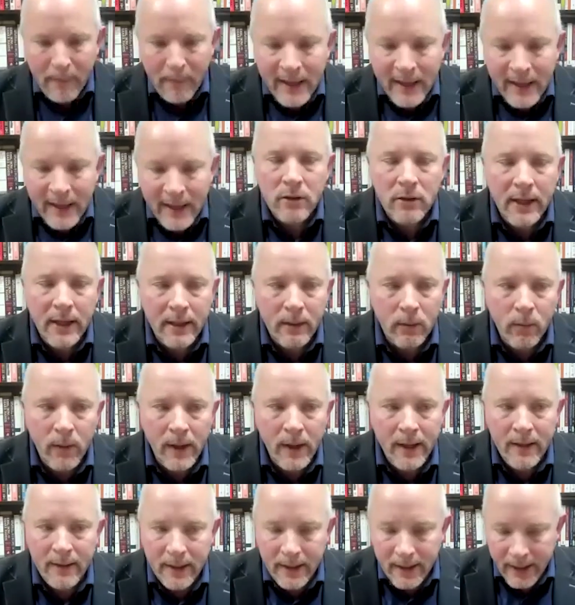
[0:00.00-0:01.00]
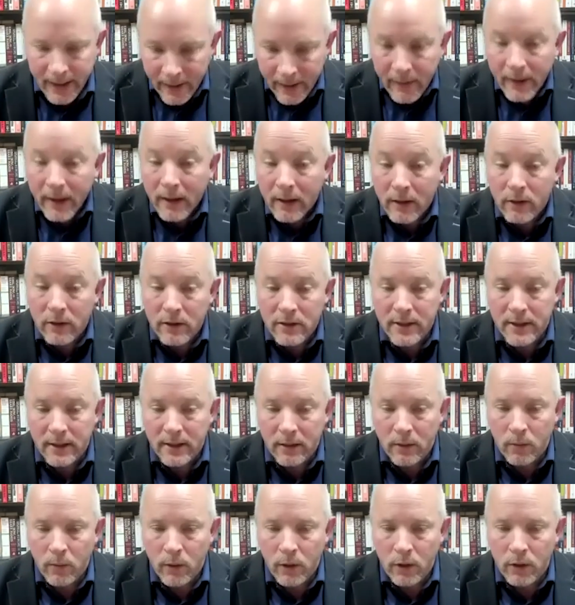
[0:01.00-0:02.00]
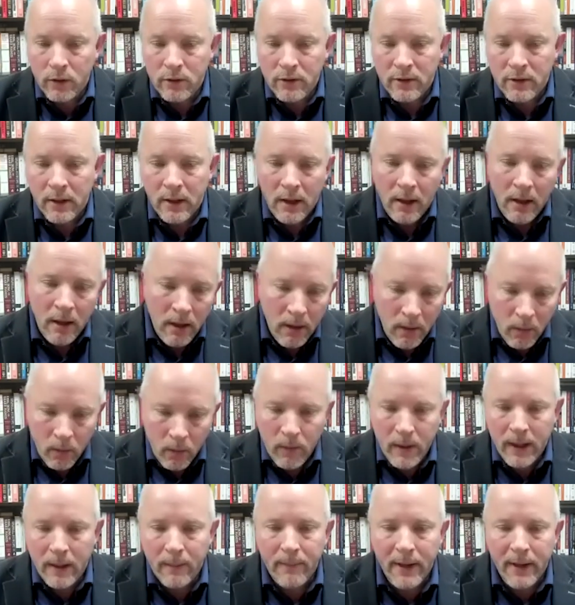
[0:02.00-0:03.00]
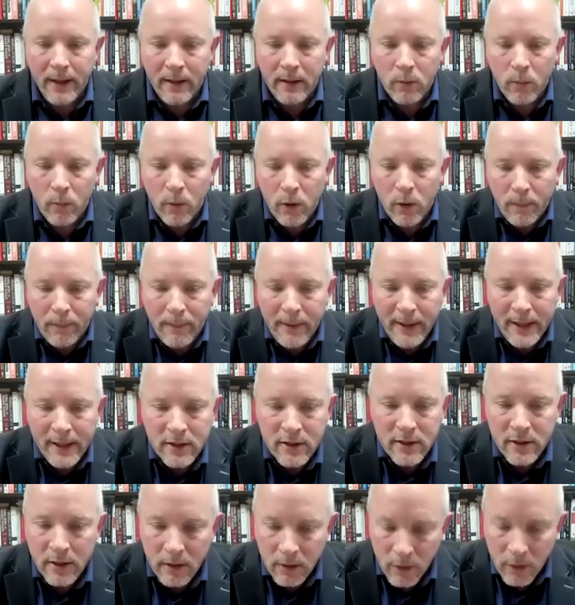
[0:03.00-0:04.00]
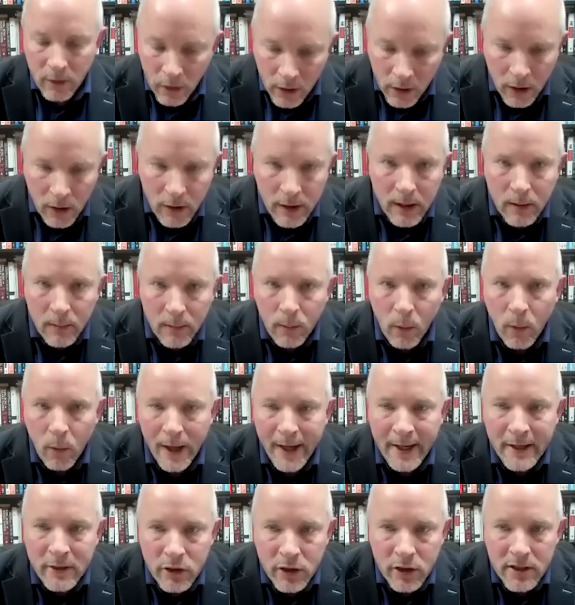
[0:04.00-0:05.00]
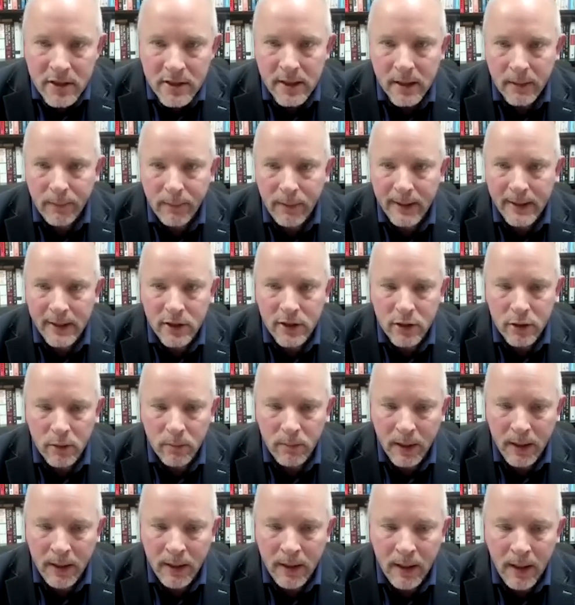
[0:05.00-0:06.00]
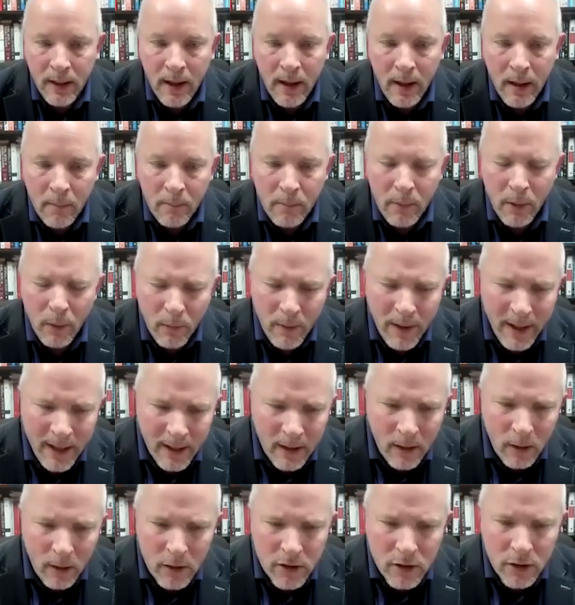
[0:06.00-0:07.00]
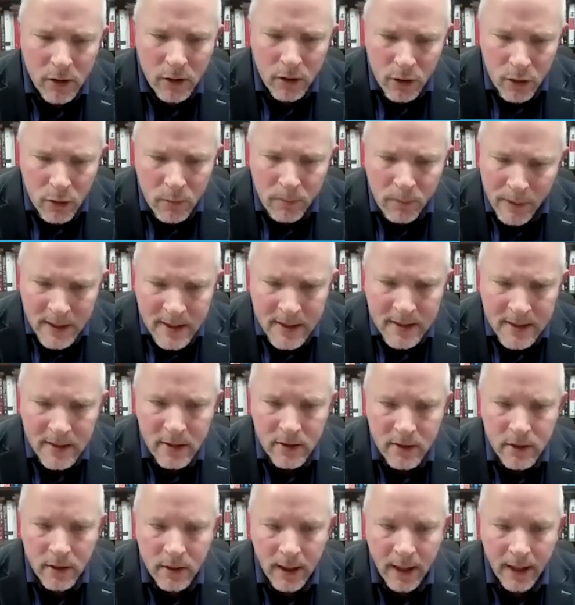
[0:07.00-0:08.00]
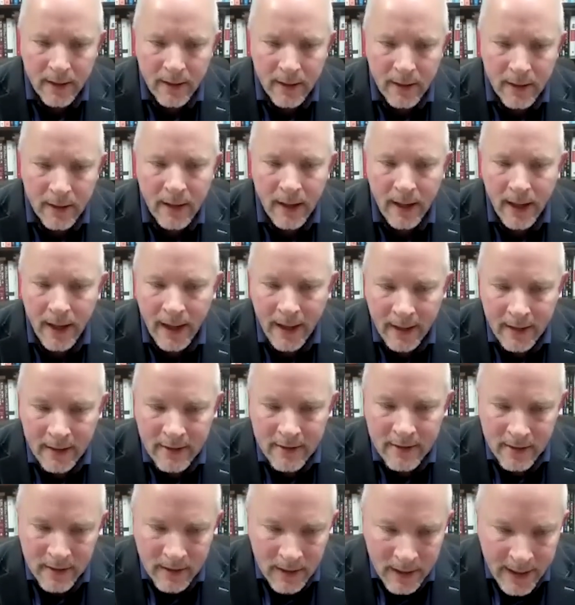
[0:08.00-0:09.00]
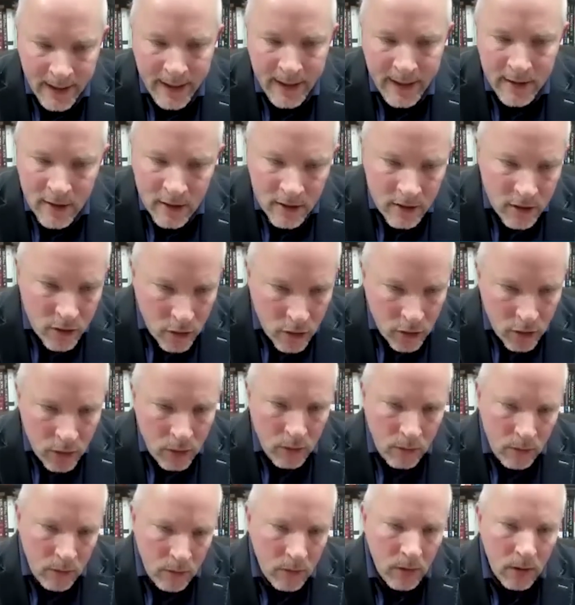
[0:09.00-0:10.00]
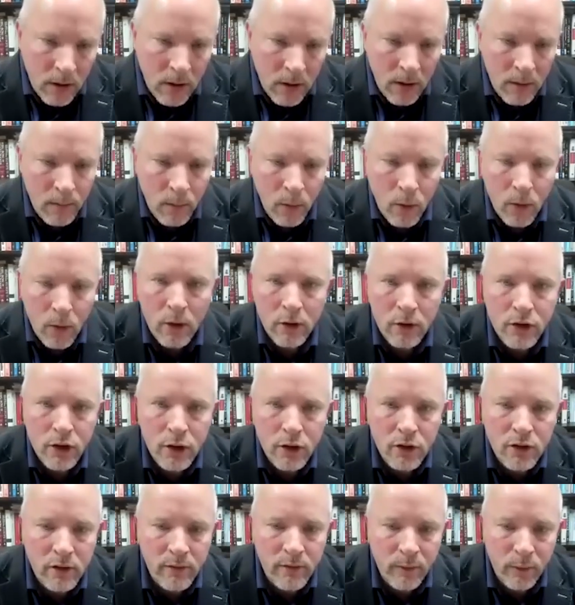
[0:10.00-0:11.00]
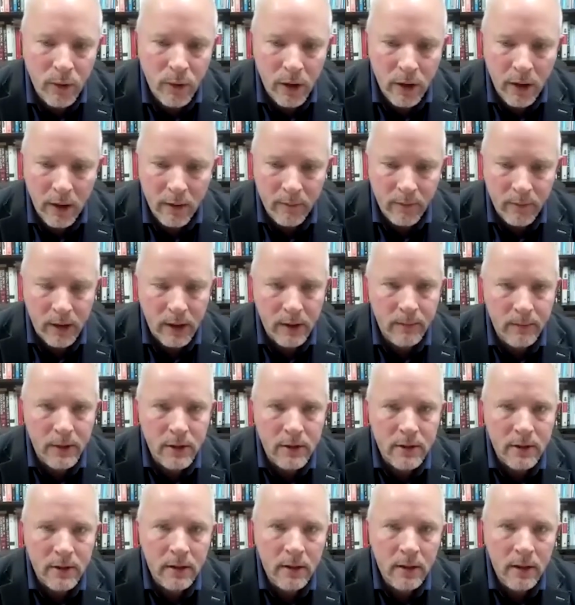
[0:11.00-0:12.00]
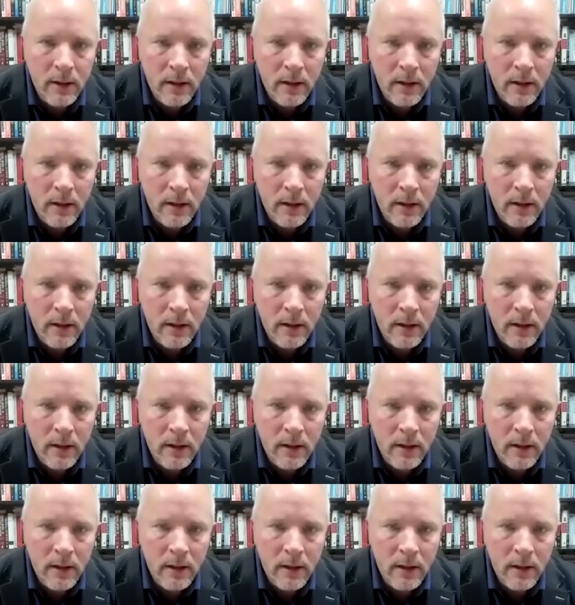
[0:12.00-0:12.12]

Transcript: into that way that Eric looks at the world, we can make the workplace not only a more interesting place to be, but we can also do business together and lead to a more conducive work environment.